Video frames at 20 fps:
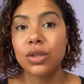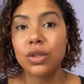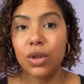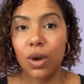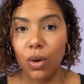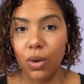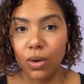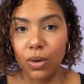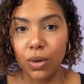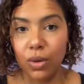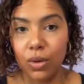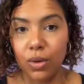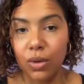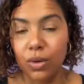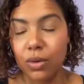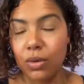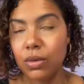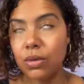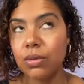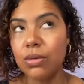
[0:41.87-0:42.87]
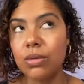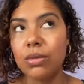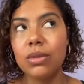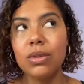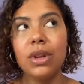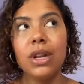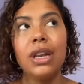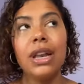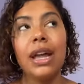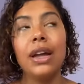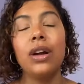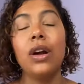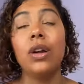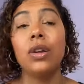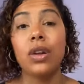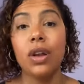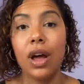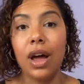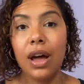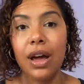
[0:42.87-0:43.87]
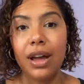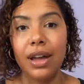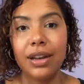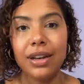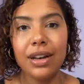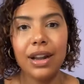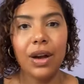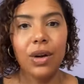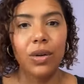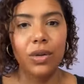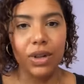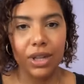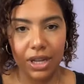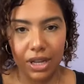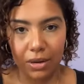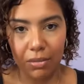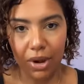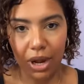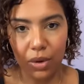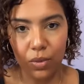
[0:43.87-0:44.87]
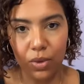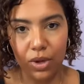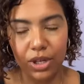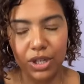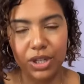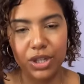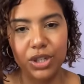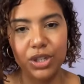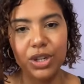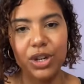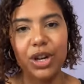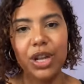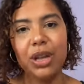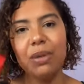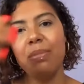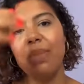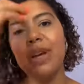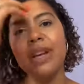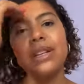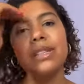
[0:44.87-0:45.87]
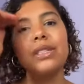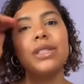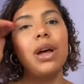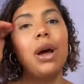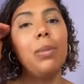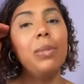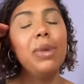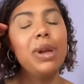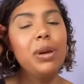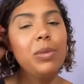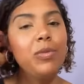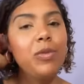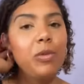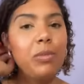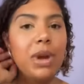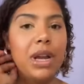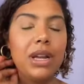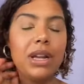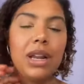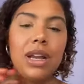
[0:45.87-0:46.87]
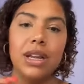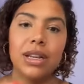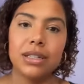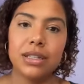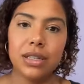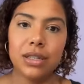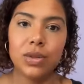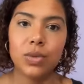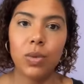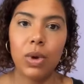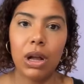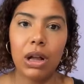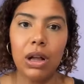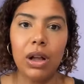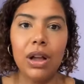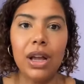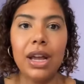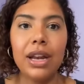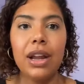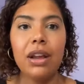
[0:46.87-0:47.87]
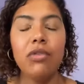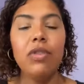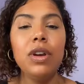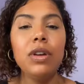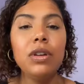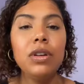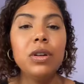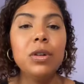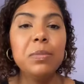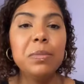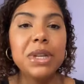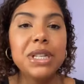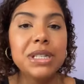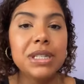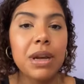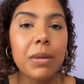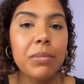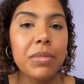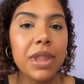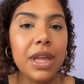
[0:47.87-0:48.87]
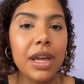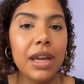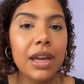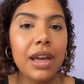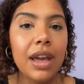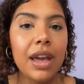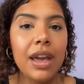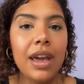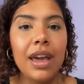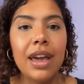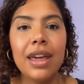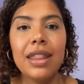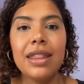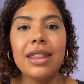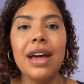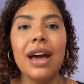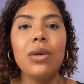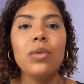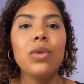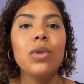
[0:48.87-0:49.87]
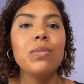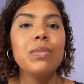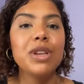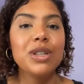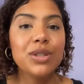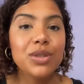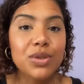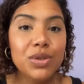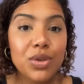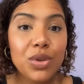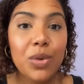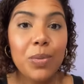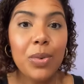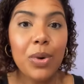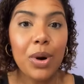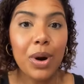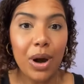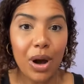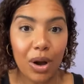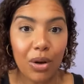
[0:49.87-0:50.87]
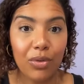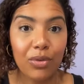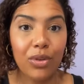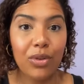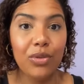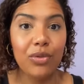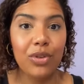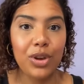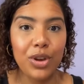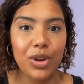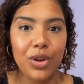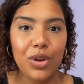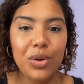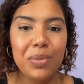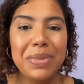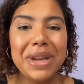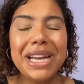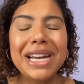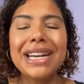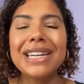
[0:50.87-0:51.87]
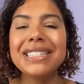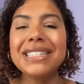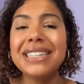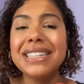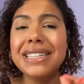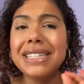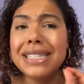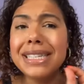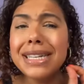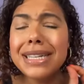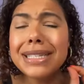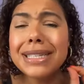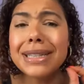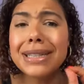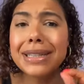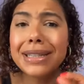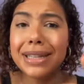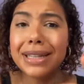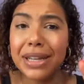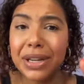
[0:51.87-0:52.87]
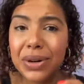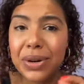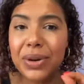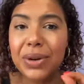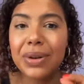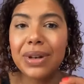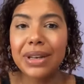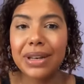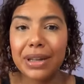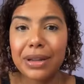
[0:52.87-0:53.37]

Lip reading: a lot, not only in my wellness journey, but it's coming up for my clients as well. And I figured it would be something that will be super helpful for you, because it's these little